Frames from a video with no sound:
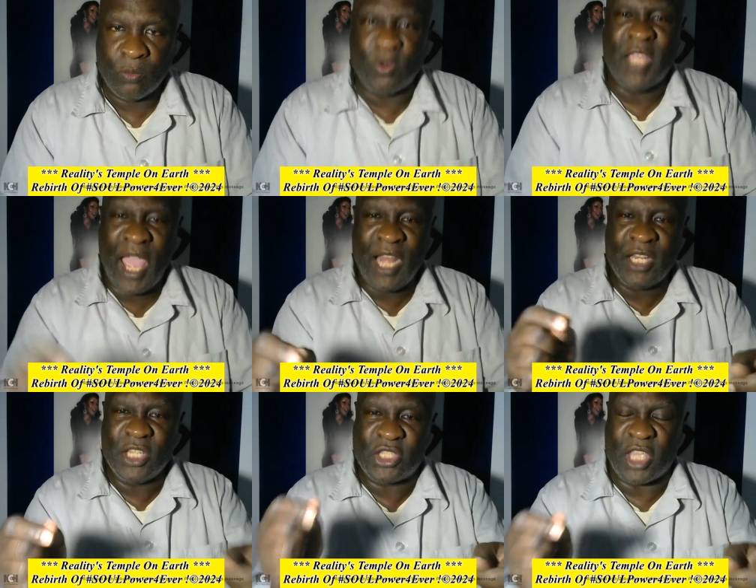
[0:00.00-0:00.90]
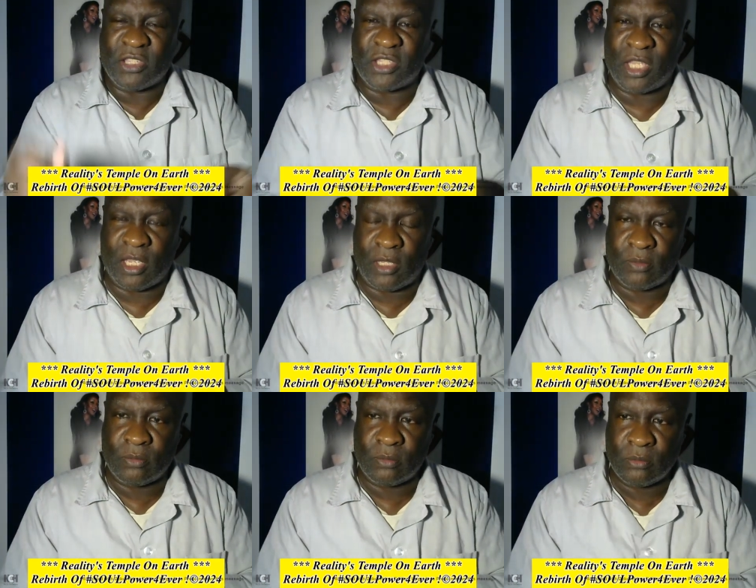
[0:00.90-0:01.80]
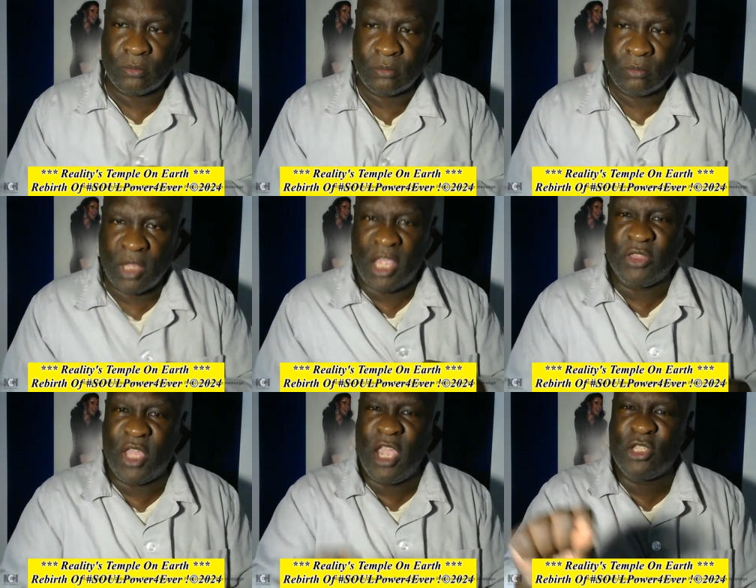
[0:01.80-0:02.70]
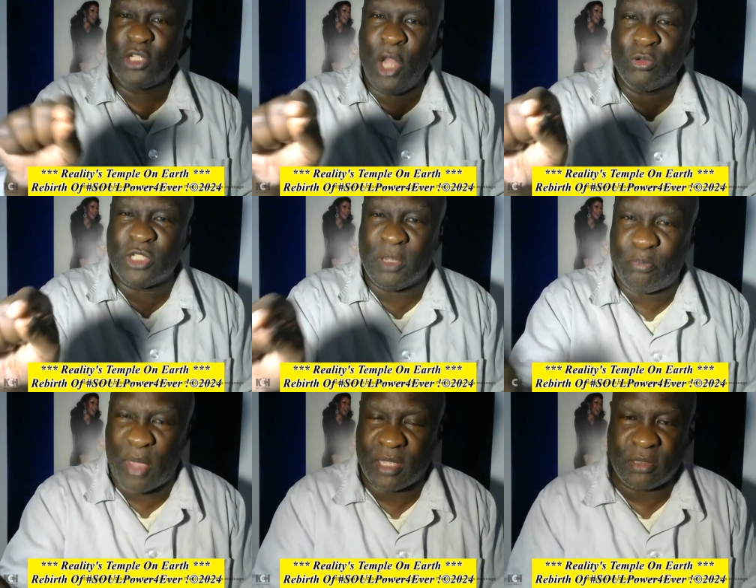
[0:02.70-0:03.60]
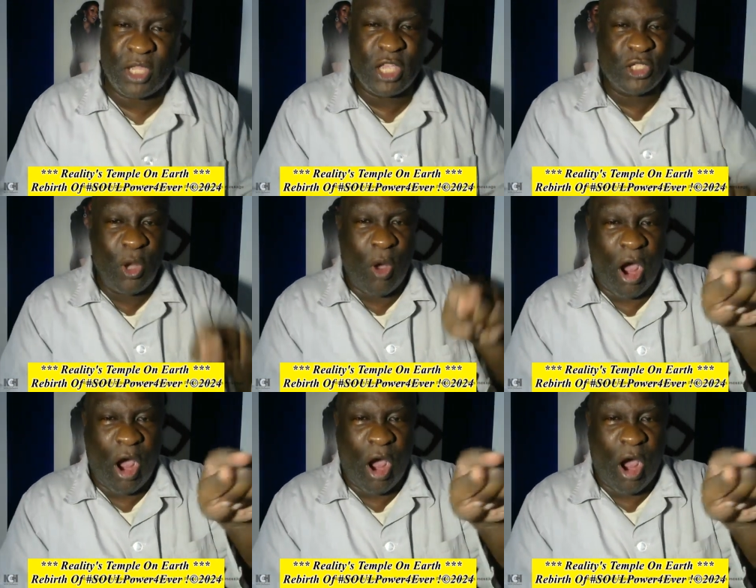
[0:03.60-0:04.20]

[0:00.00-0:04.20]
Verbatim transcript: reality sets in. And there's no debate, there's no